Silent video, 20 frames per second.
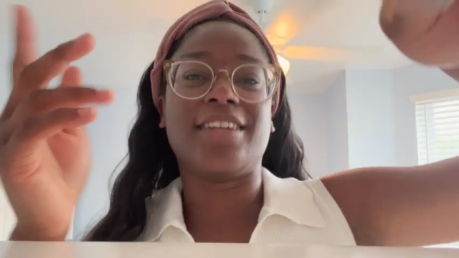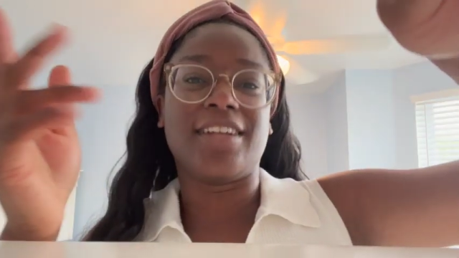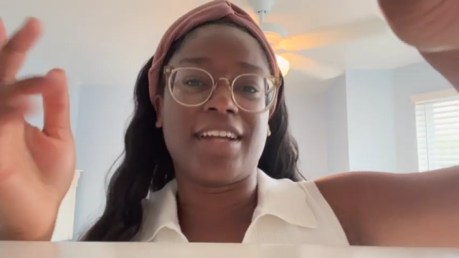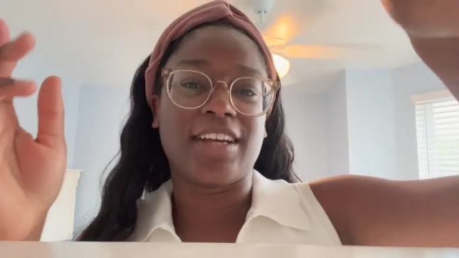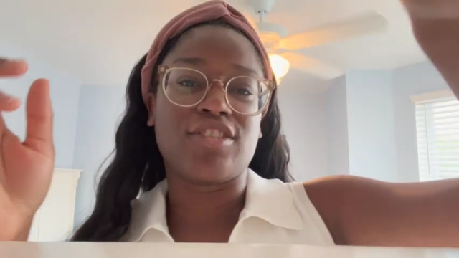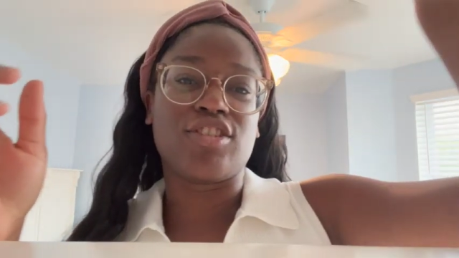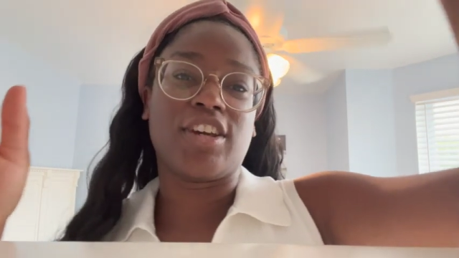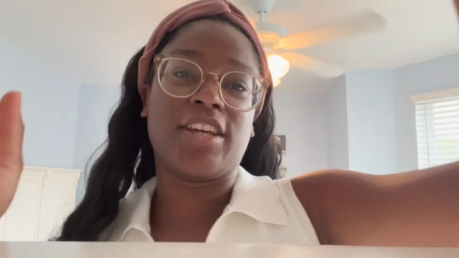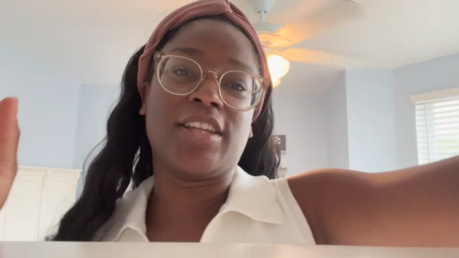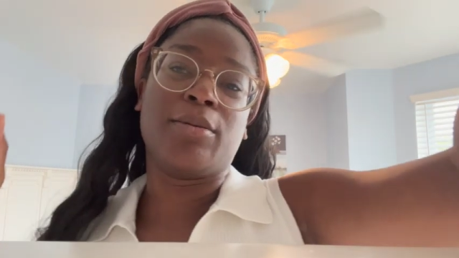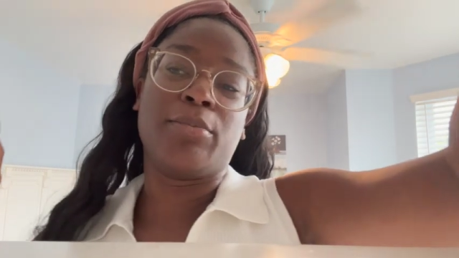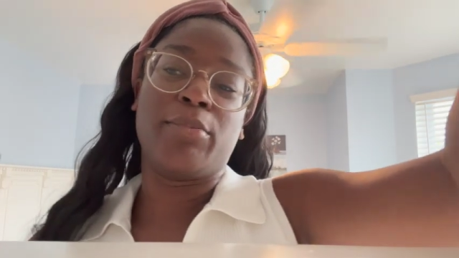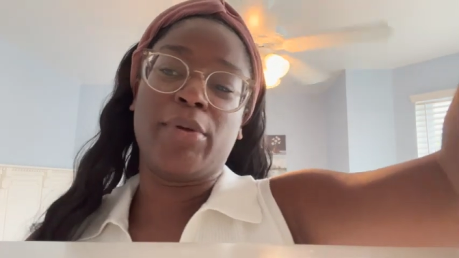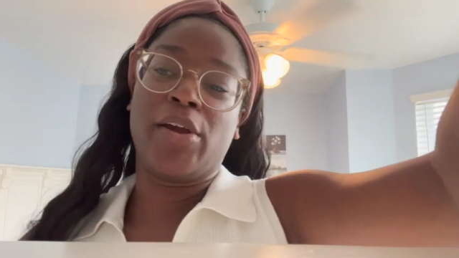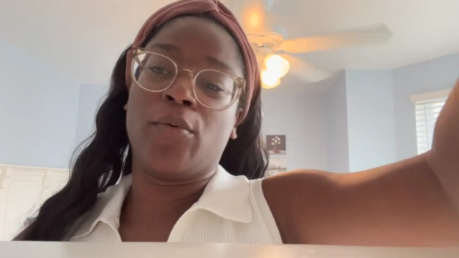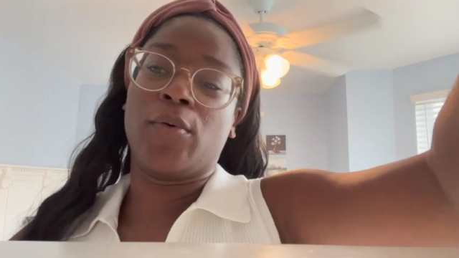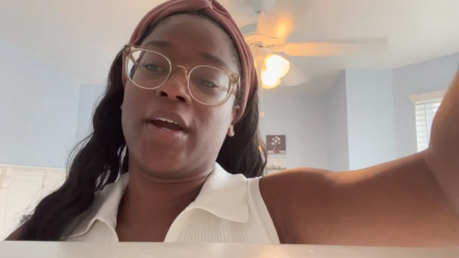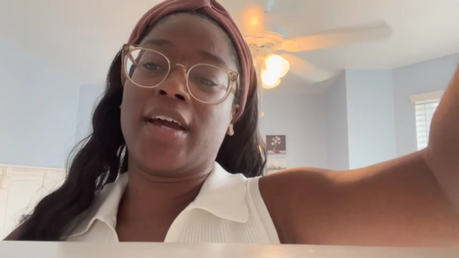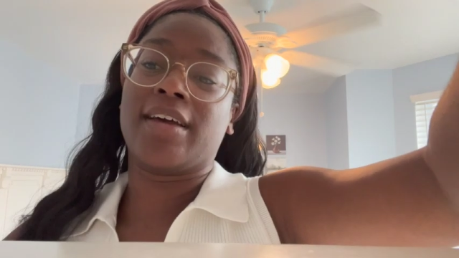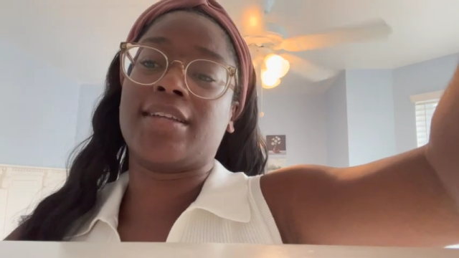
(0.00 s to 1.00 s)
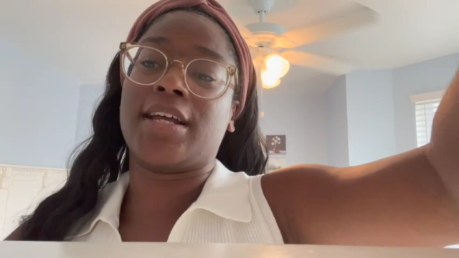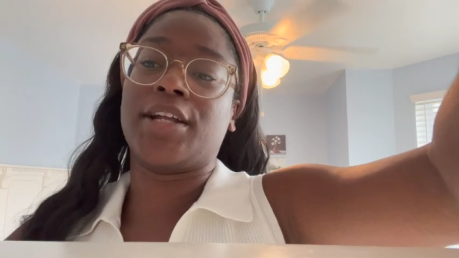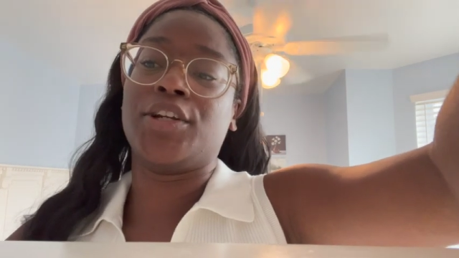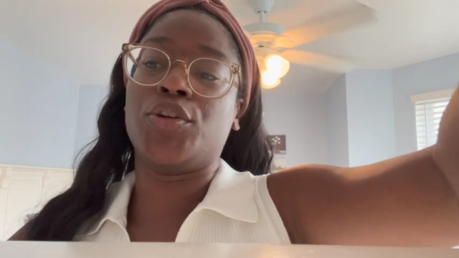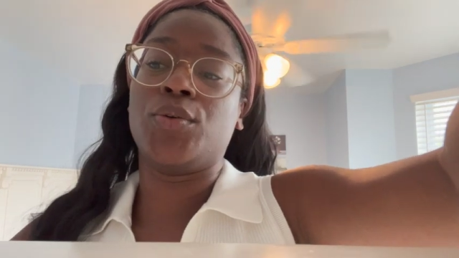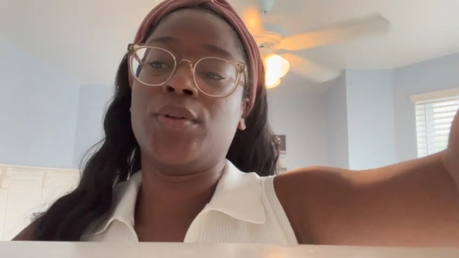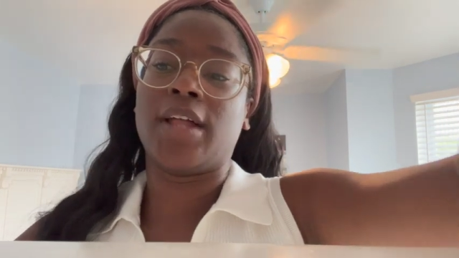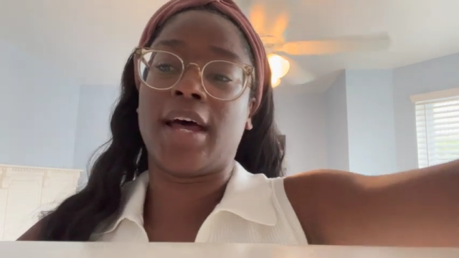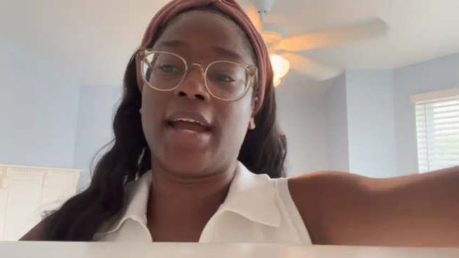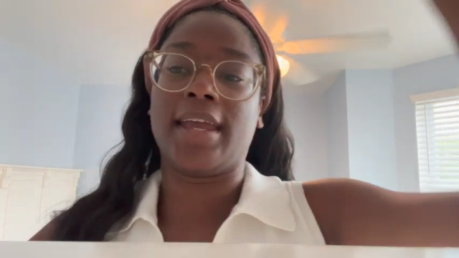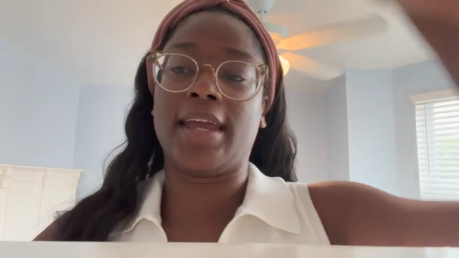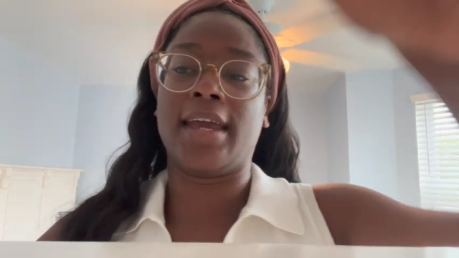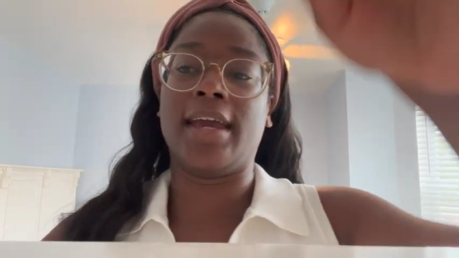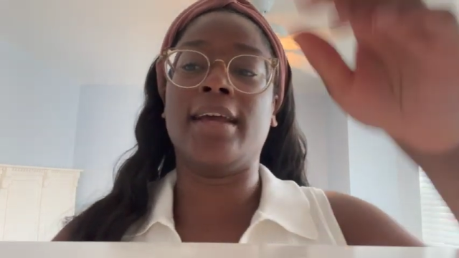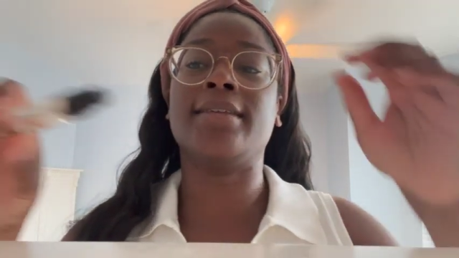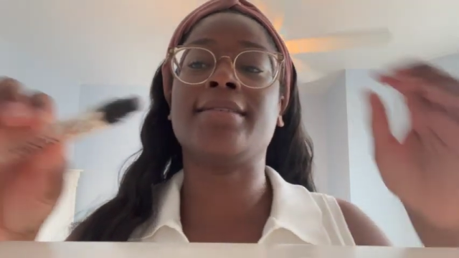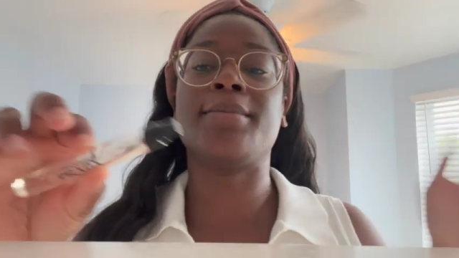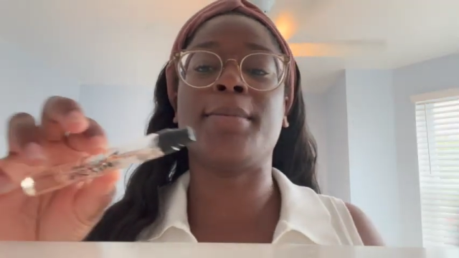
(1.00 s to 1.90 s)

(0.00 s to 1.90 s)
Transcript: I should get the big one because I do like it. It